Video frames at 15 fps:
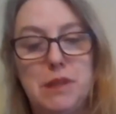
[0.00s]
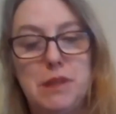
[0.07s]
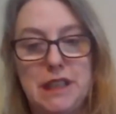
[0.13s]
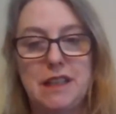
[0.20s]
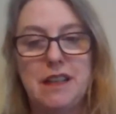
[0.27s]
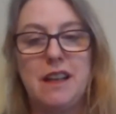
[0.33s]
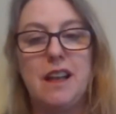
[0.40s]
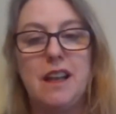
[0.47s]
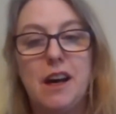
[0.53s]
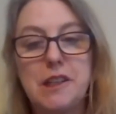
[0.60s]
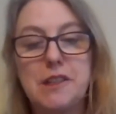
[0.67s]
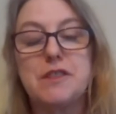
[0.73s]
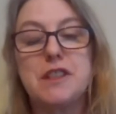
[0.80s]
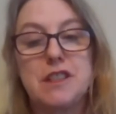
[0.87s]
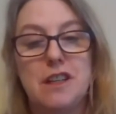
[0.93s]
but that a
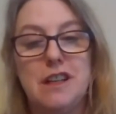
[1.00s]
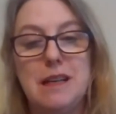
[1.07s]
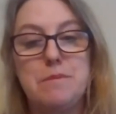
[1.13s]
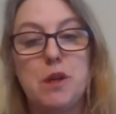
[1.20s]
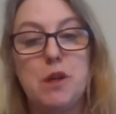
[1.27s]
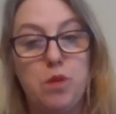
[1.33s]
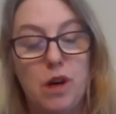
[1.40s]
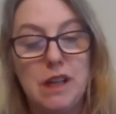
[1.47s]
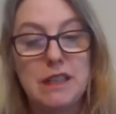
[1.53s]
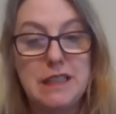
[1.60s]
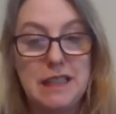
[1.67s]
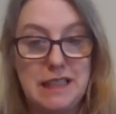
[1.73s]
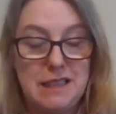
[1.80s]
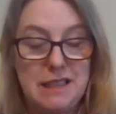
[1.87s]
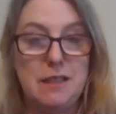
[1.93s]
lot of the time
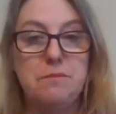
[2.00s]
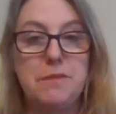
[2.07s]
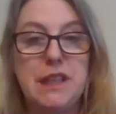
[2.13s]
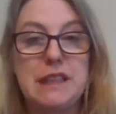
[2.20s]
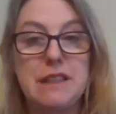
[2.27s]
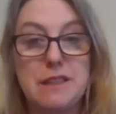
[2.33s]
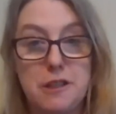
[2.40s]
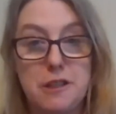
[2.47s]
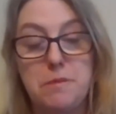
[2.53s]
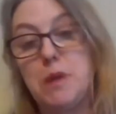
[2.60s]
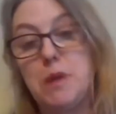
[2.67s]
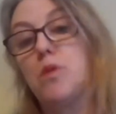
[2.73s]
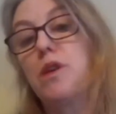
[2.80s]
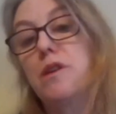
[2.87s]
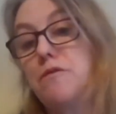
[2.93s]
equality is something that's going to
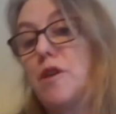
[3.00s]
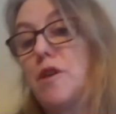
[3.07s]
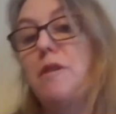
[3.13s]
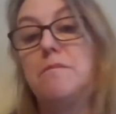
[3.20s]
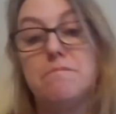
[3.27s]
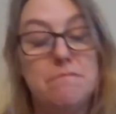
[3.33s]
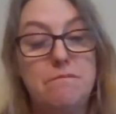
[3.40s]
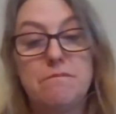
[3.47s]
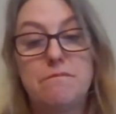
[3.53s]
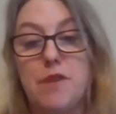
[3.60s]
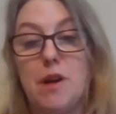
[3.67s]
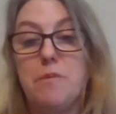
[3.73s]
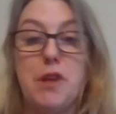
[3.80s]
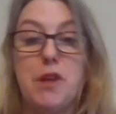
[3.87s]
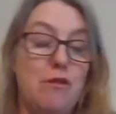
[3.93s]
be won from
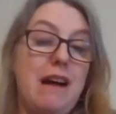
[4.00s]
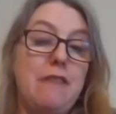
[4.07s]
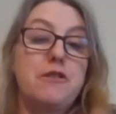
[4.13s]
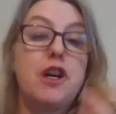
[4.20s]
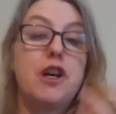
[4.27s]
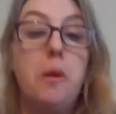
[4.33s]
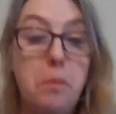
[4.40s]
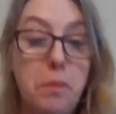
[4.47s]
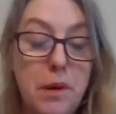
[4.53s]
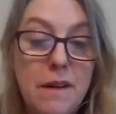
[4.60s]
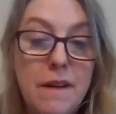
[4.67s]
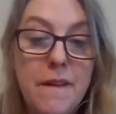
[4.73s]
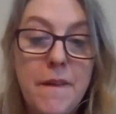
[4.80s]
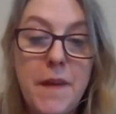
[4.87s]
from the ground up,